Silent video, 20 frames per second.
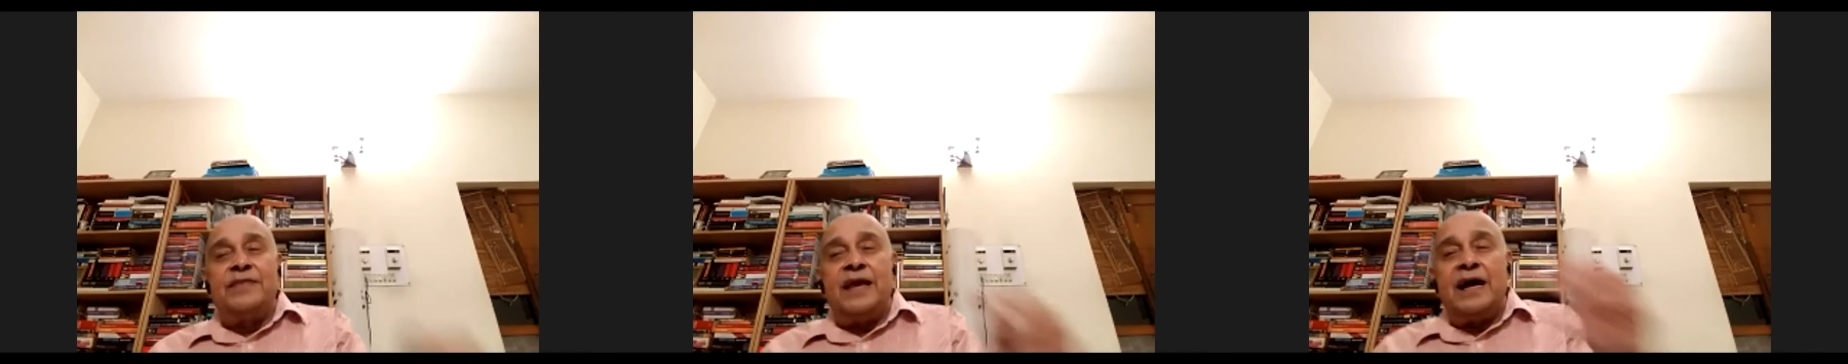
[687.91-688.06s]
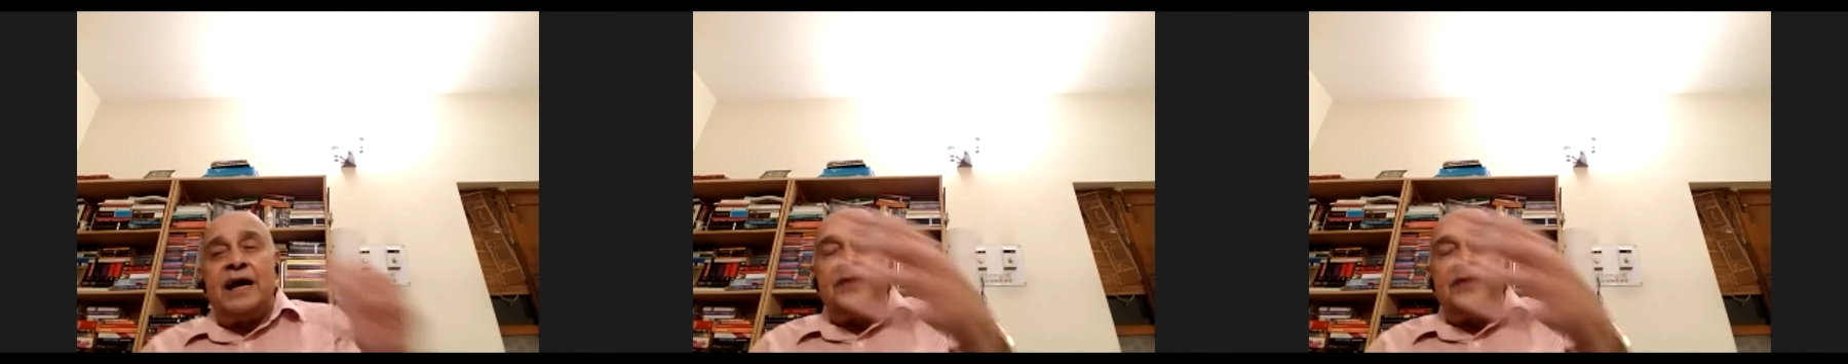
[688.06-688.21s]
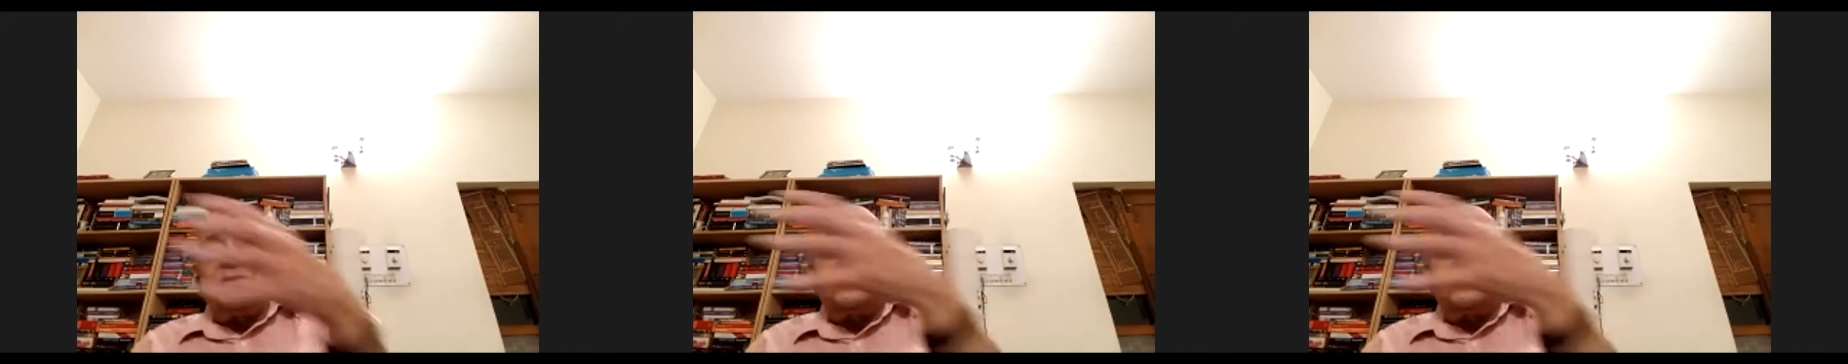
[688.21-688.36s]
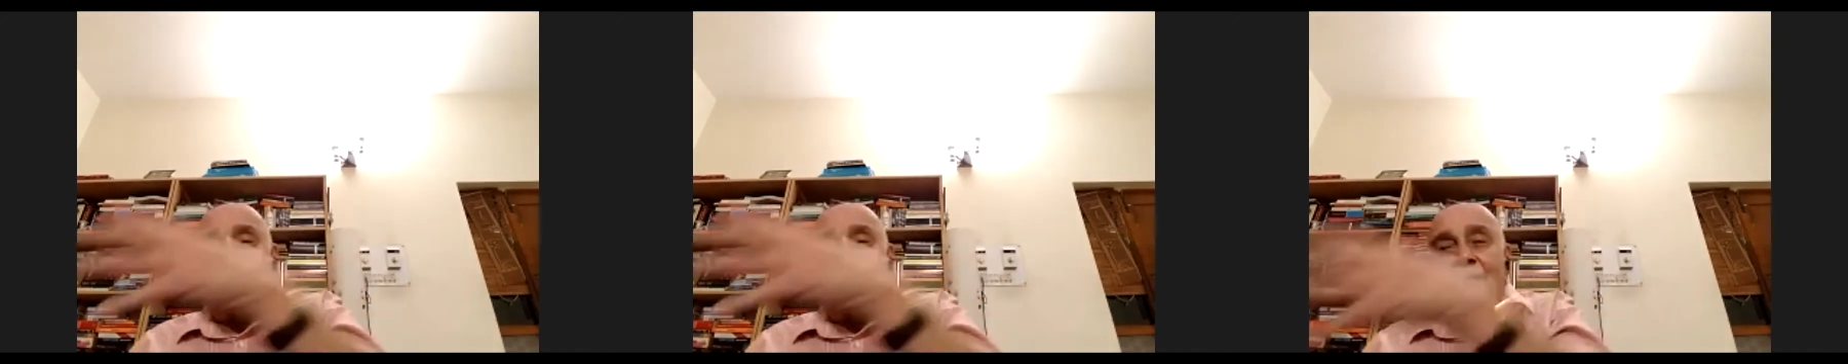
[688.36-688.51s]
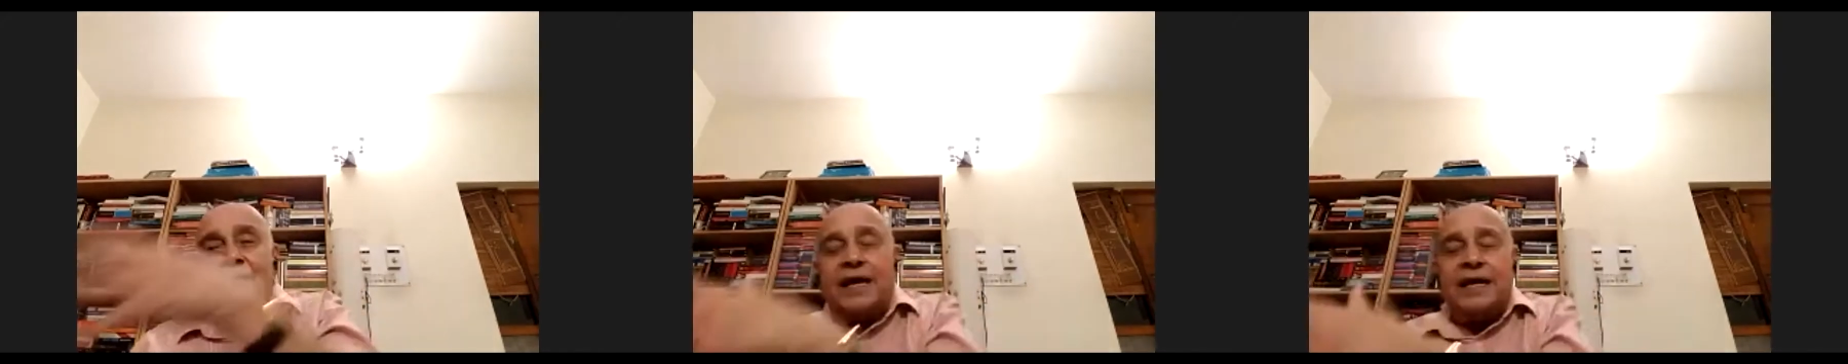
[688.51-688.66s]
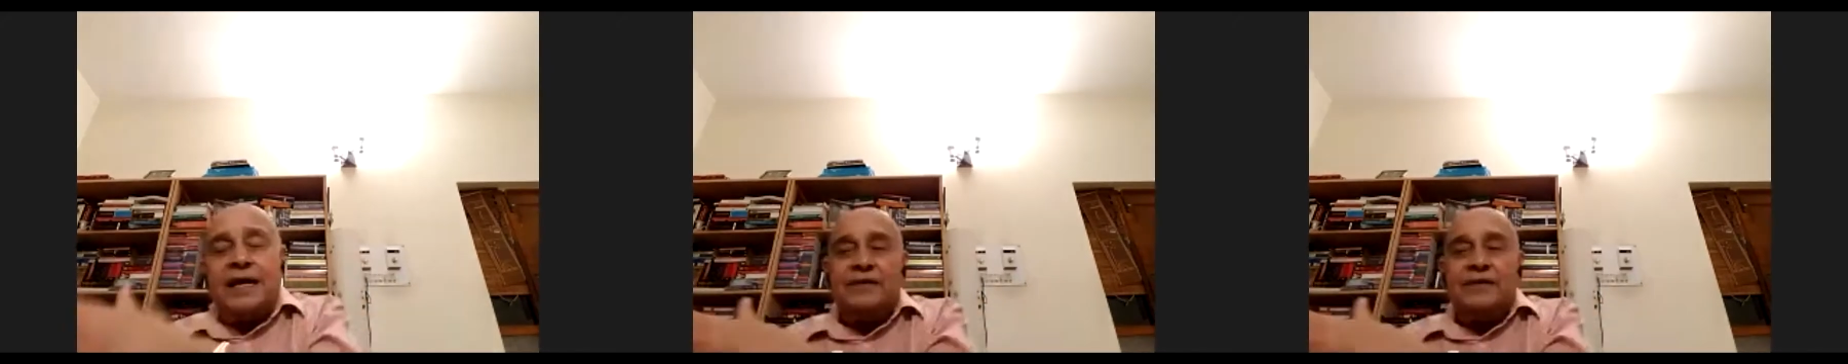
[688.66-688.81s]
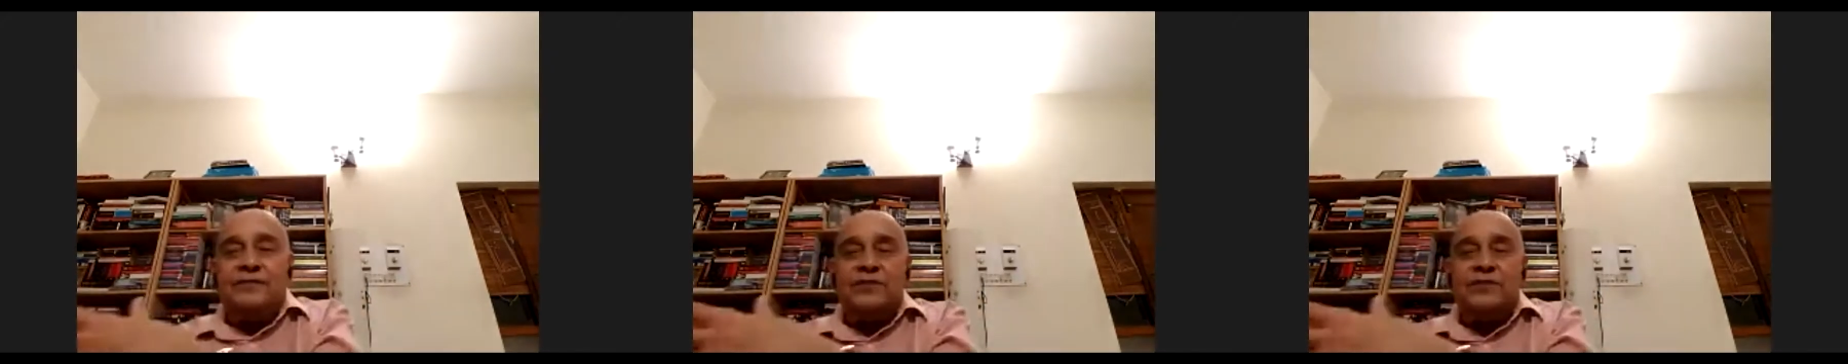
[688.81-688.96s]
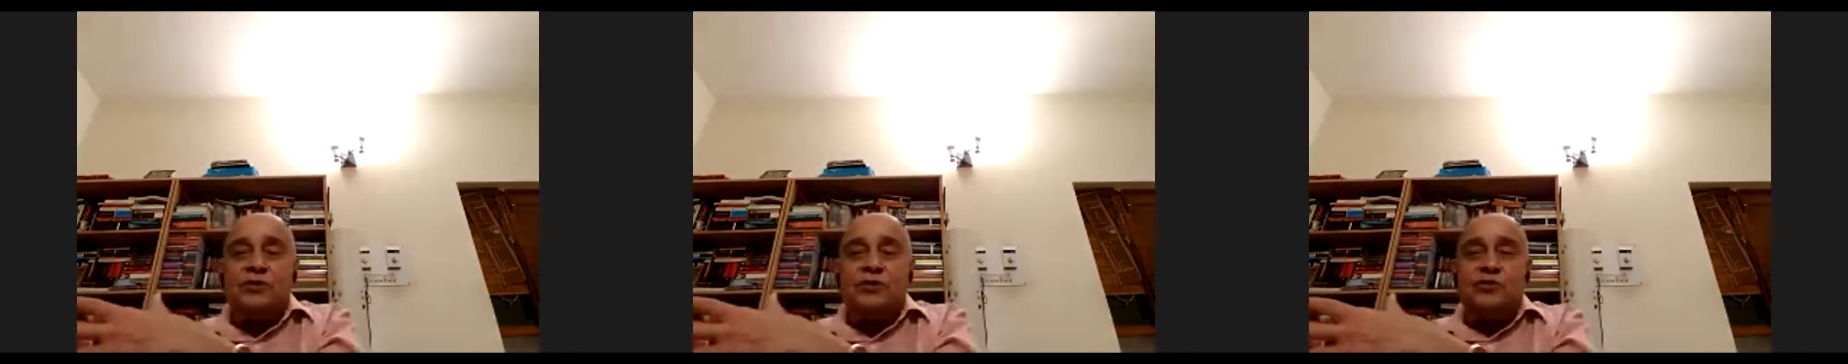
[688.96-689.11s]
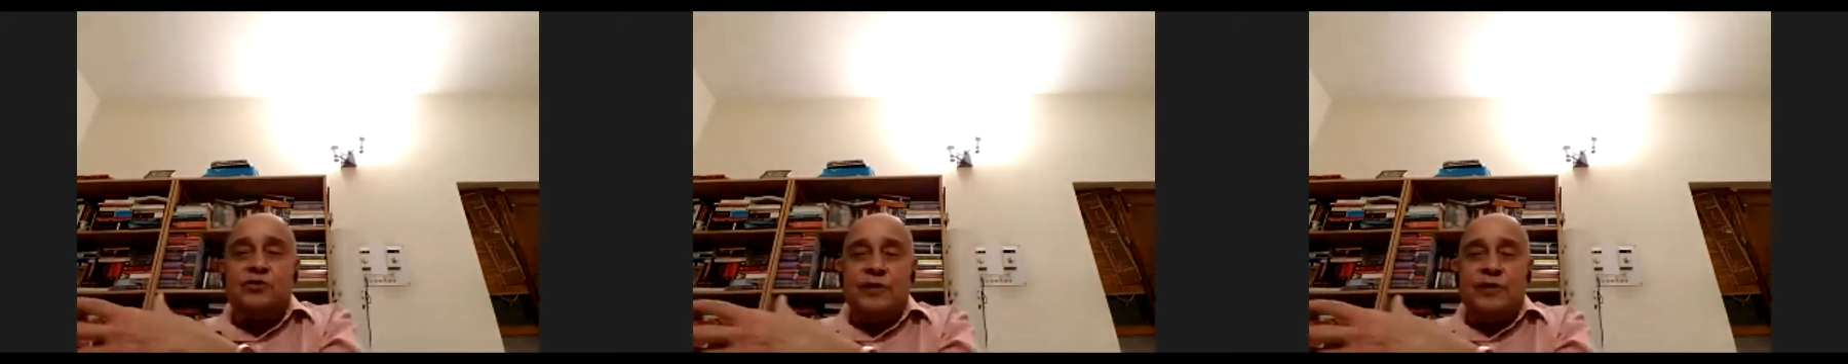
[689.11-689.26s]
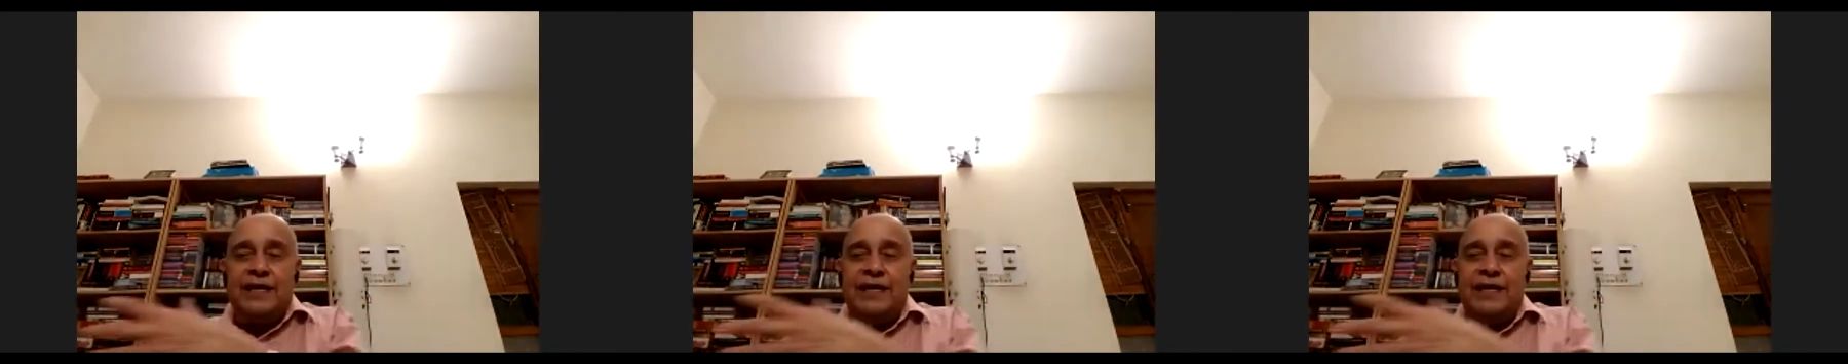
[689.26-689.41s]
other side of the
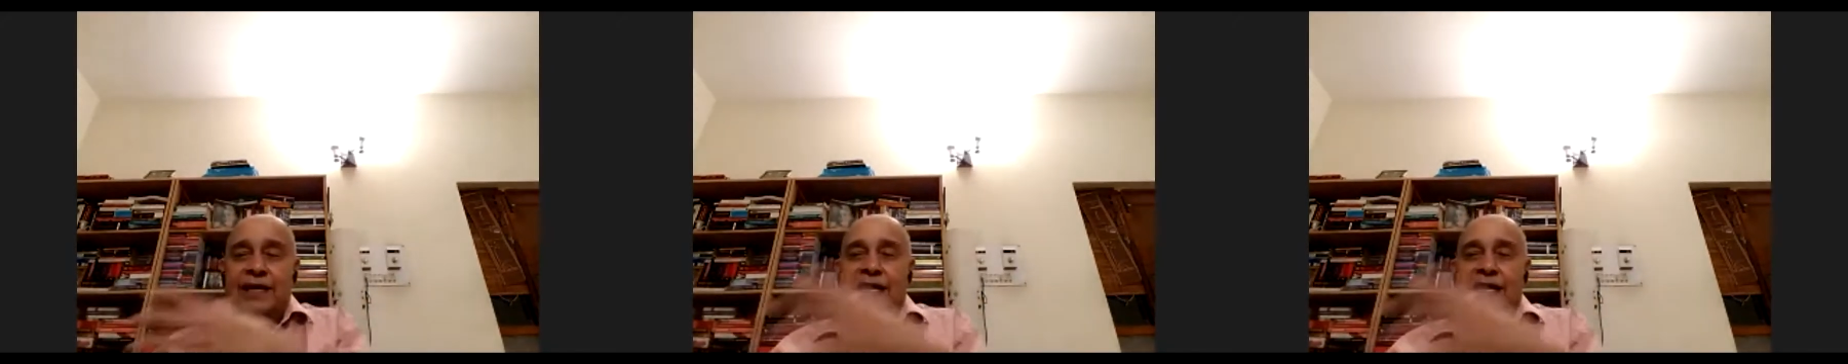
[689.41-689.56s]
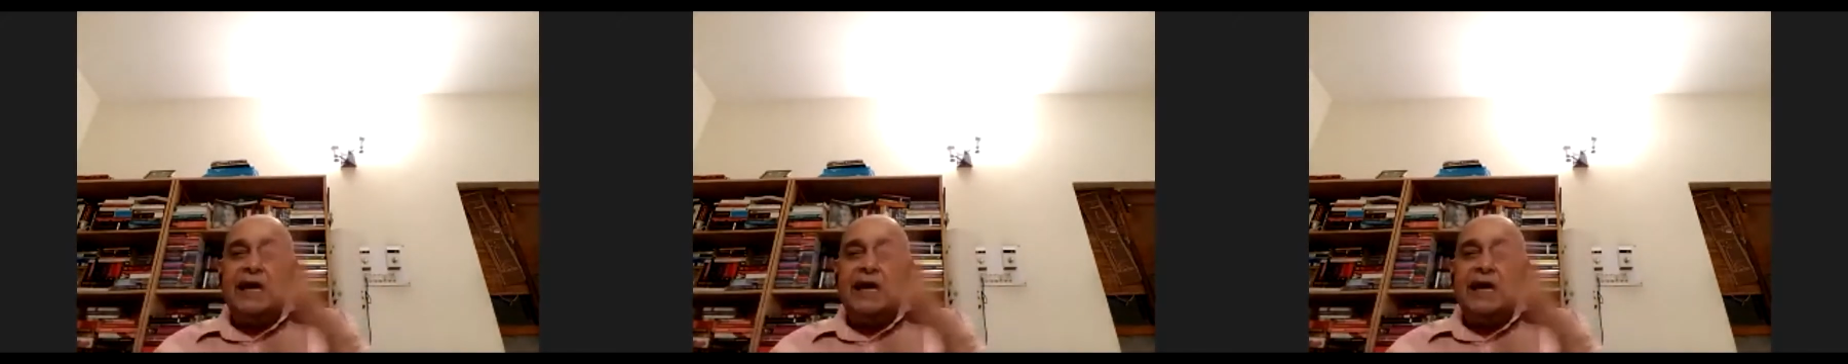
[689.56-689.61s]
tree